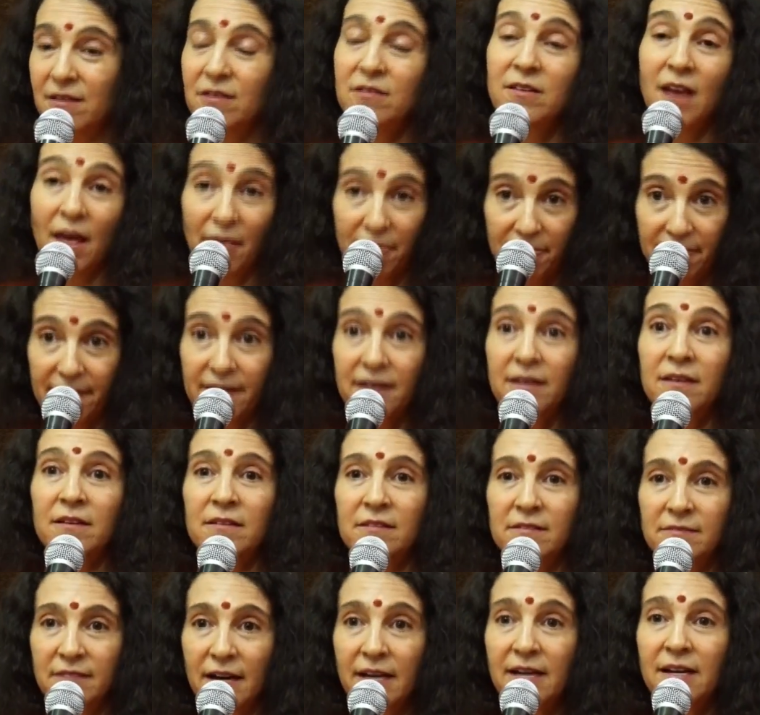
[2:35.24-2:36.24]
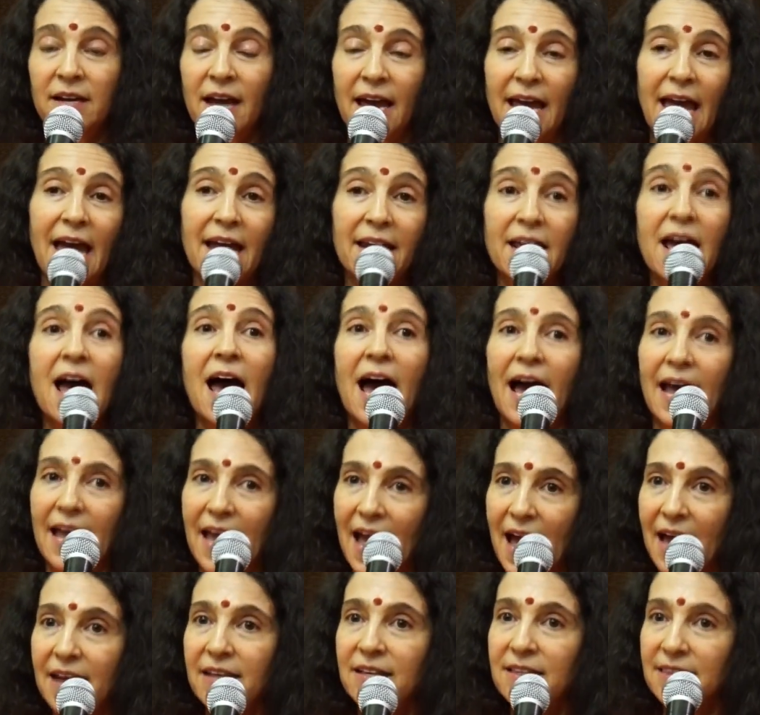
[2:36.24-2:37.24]
Nothing, right? I
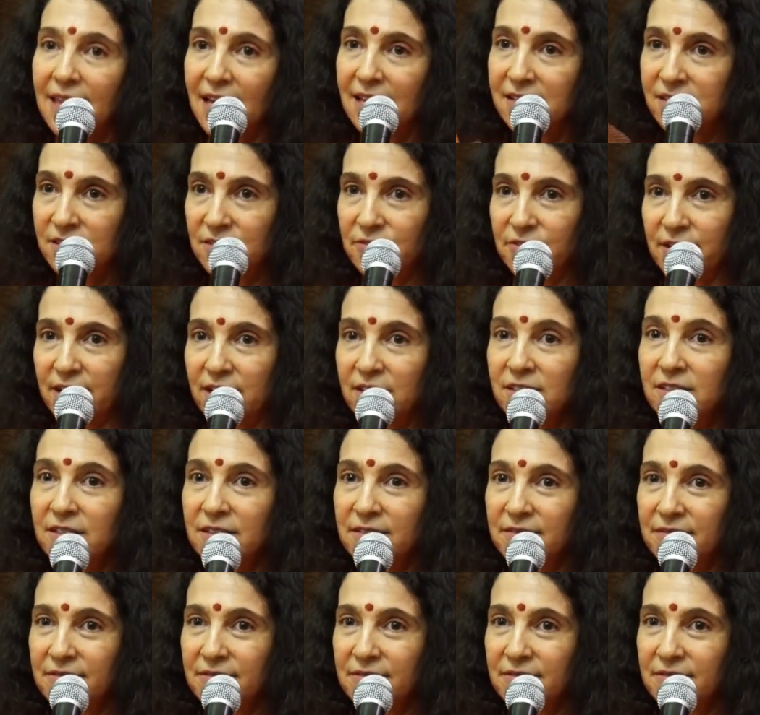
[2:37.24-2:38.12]
had a glass of air.